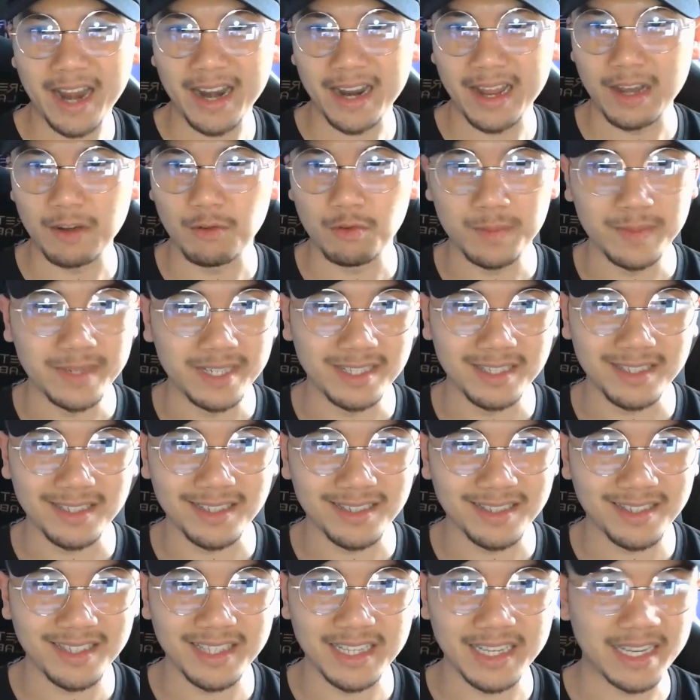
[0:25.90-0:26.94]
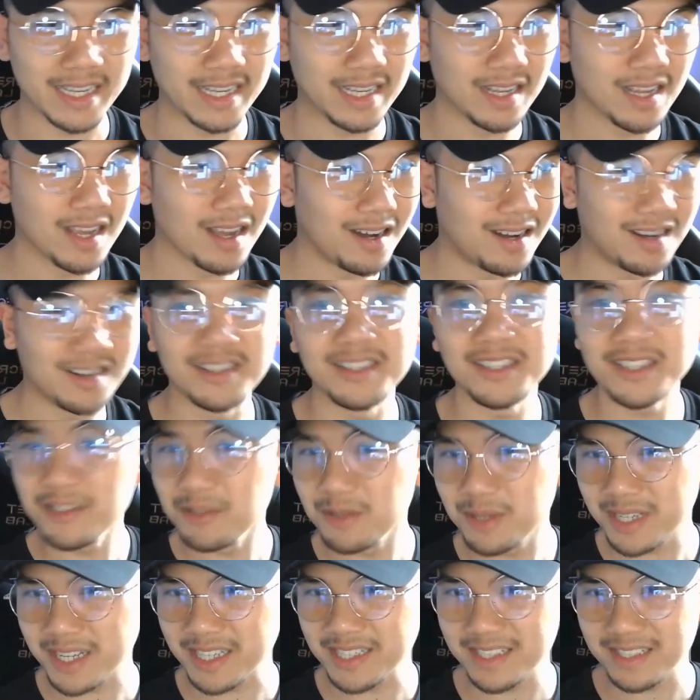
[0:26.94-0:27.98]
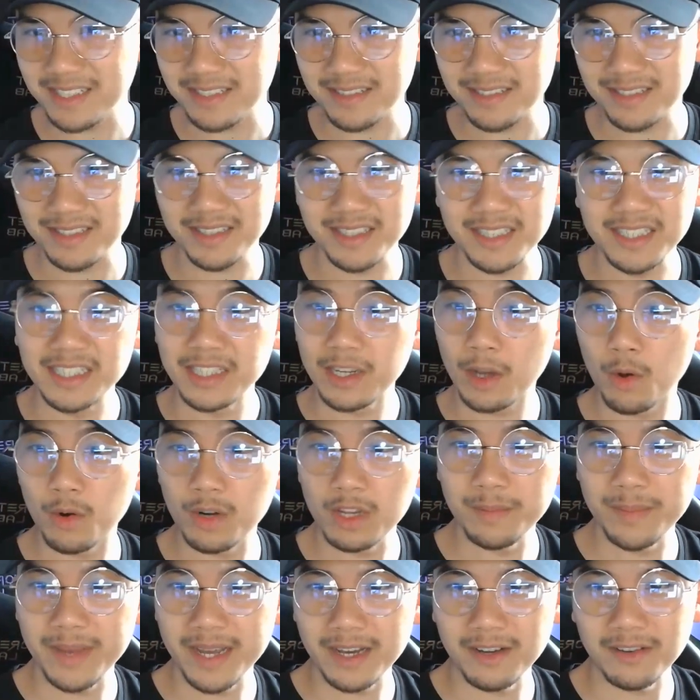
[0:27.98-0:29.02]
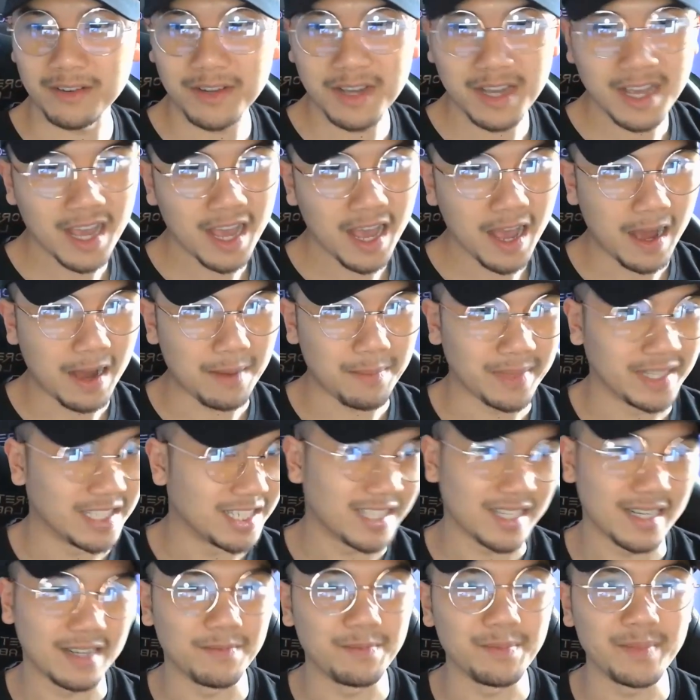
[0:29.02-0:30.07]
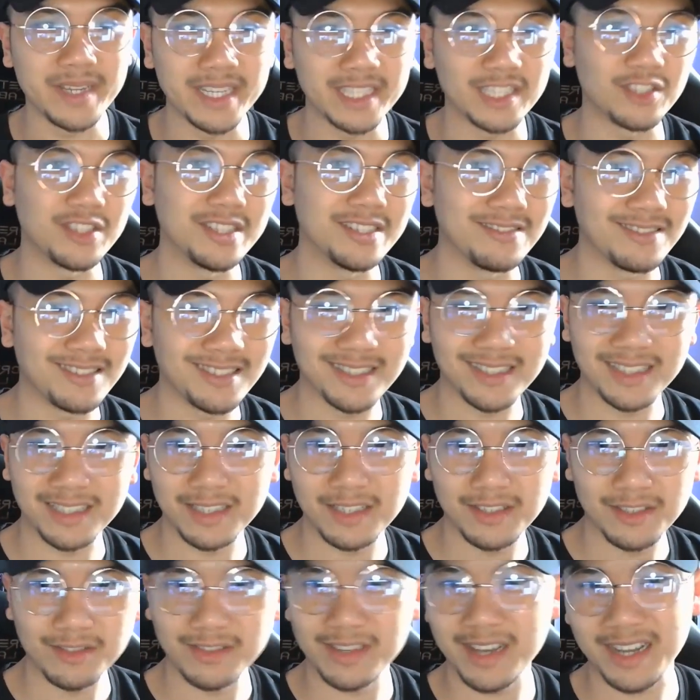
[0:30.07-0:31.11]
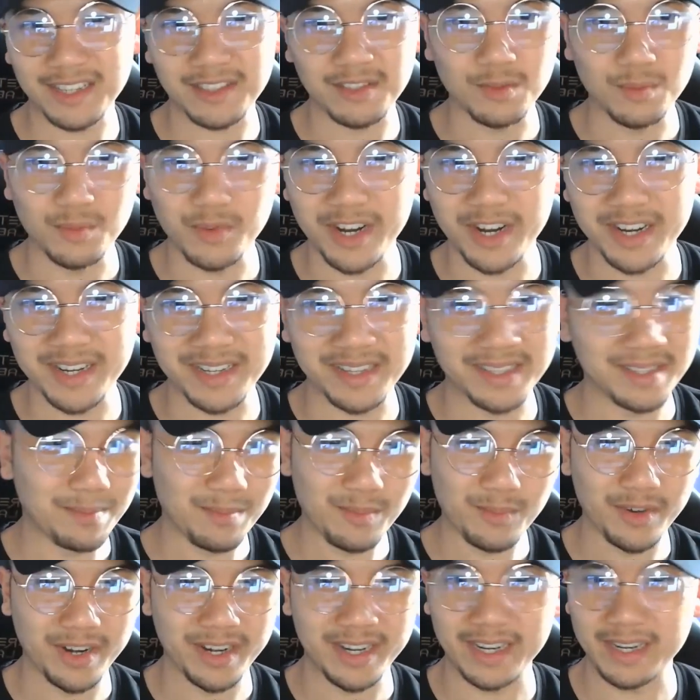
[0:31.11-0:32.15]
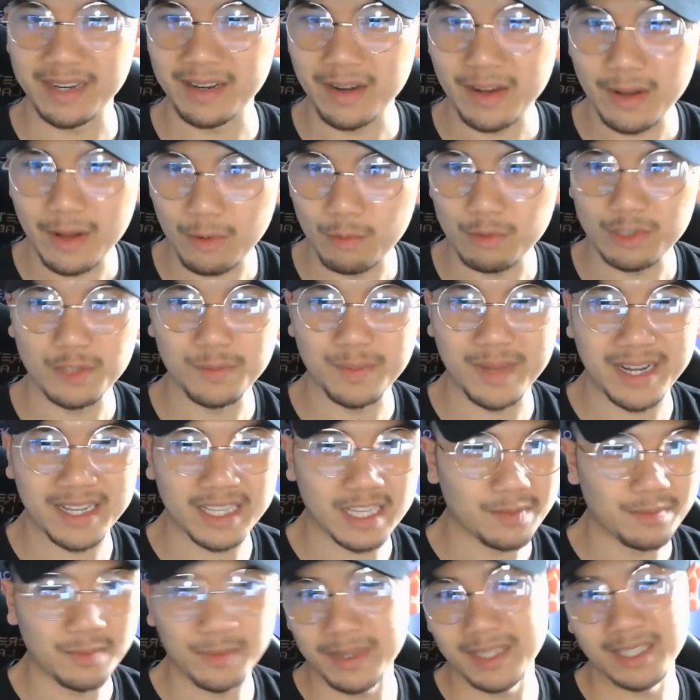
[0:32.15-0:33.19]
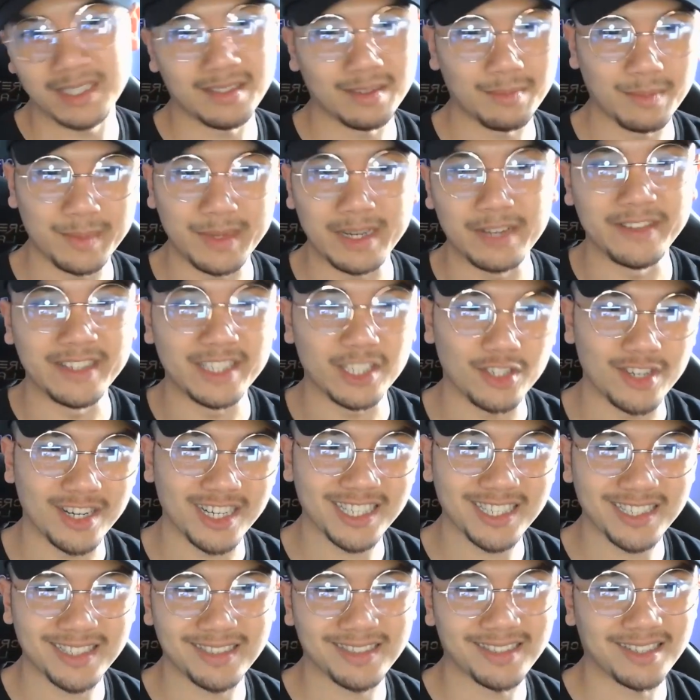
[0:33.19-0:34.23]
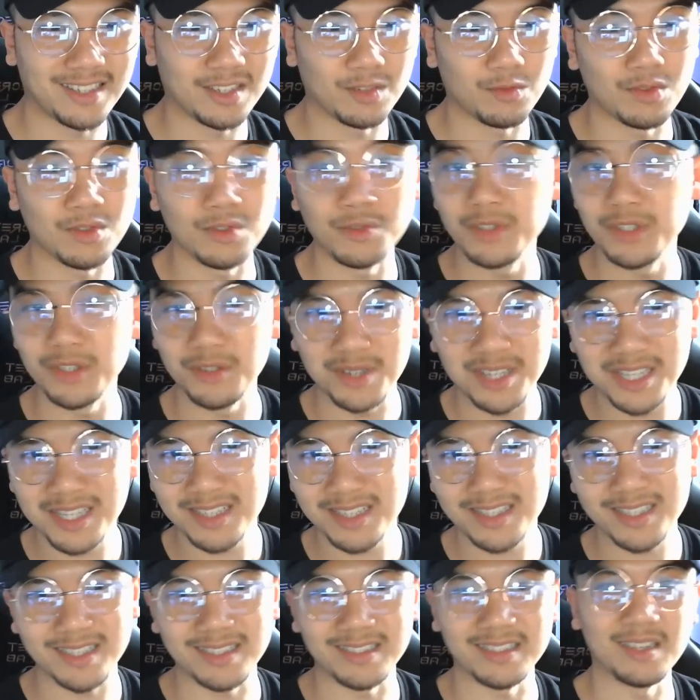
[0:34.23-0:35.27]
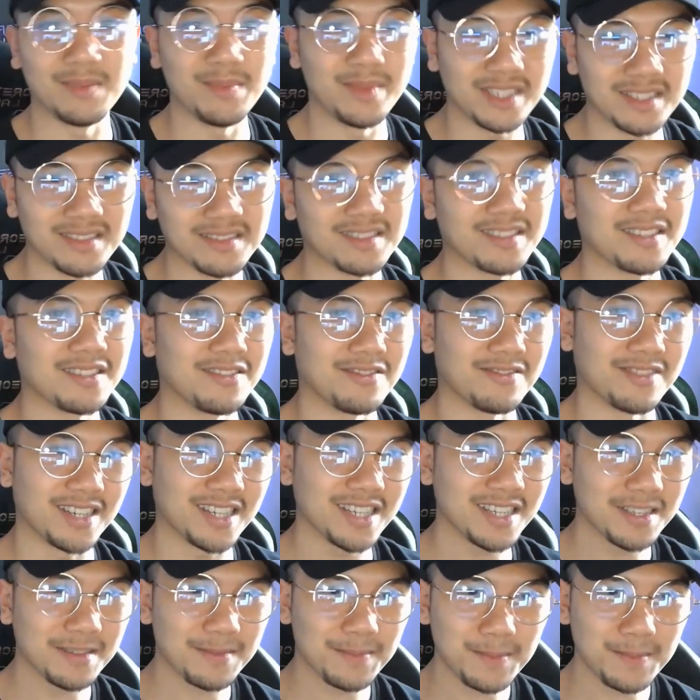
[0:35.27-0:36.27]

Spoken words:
I will be discussing other use cases in code email. Instead of me introducing you guys to Brennan, would you mind giving a bit of introduction on who you are and the business that you're running?